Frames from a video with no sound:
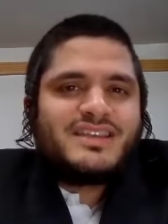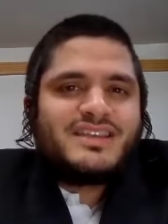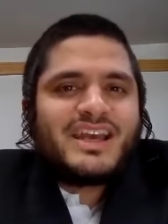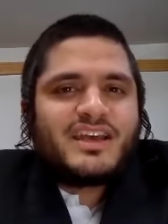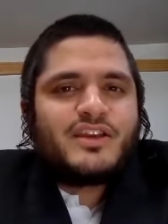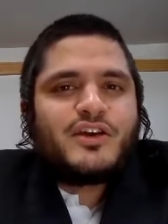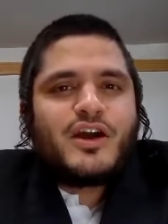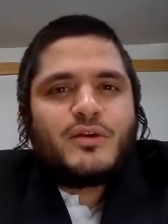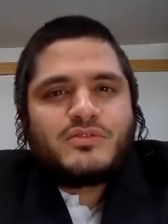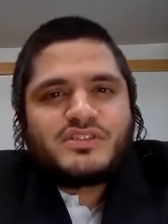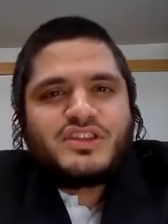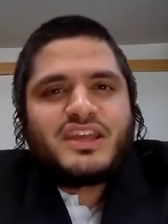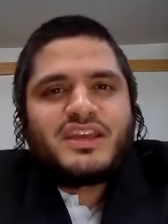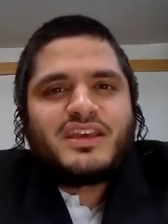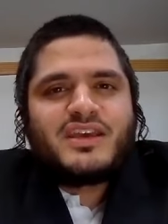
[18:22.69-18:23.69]
A decade ago, I
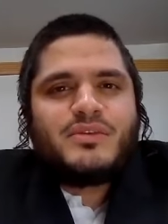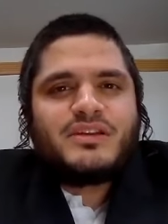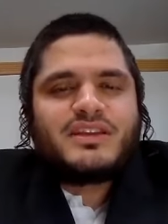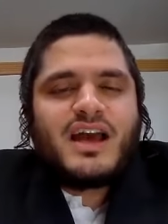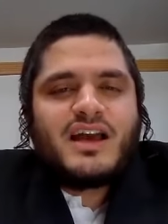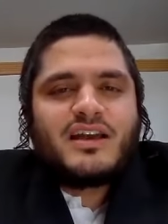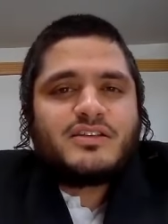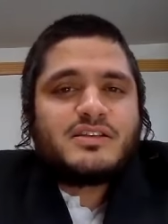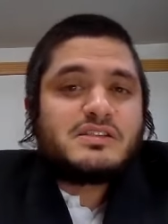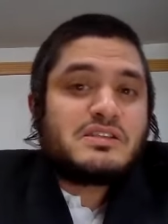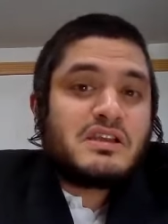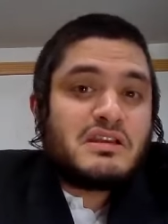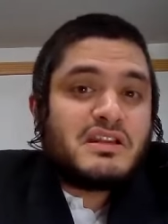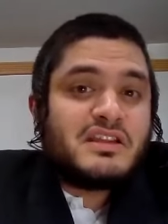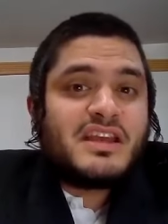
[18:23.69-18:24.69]
was thinking about
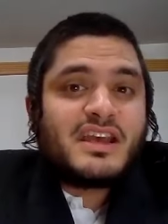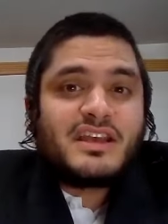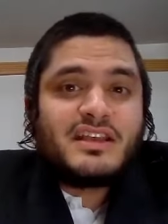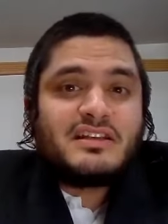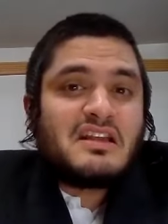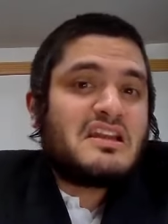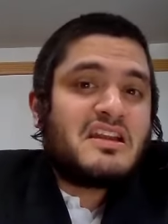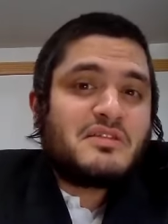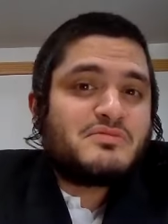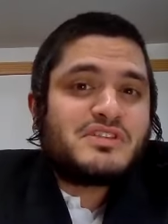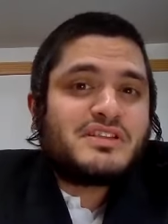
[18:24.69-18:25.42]
Congress, and a decade later,